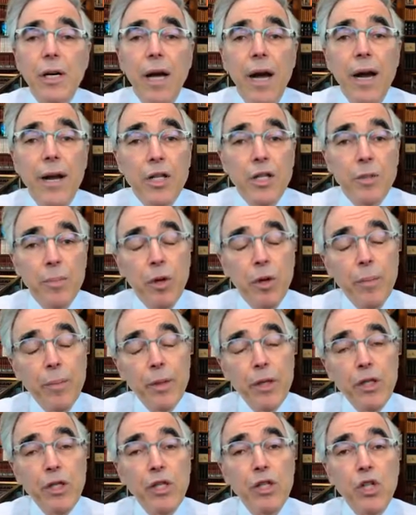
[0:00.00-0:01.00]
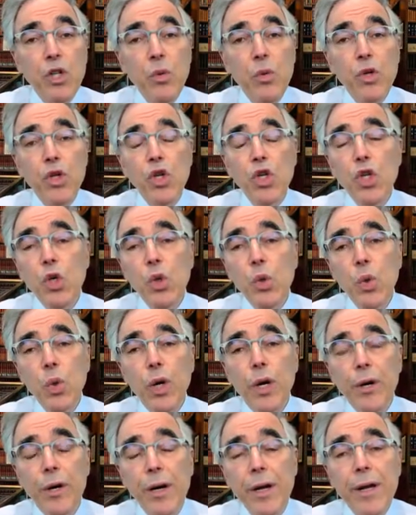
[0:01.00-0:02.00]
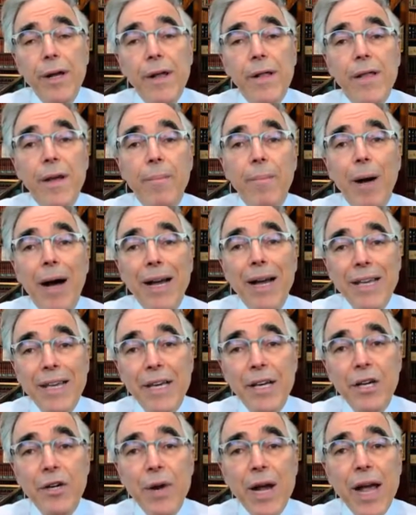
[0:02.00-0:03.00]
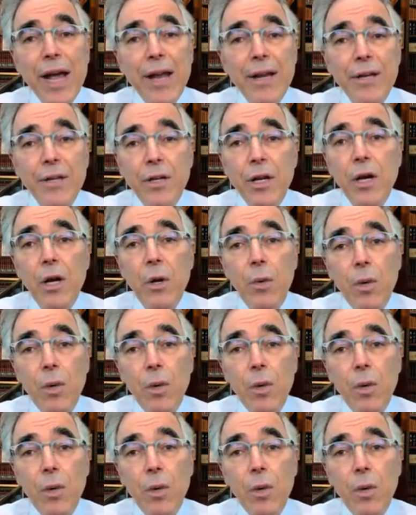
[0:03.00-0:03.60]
And its purpose is to ensure that by year end,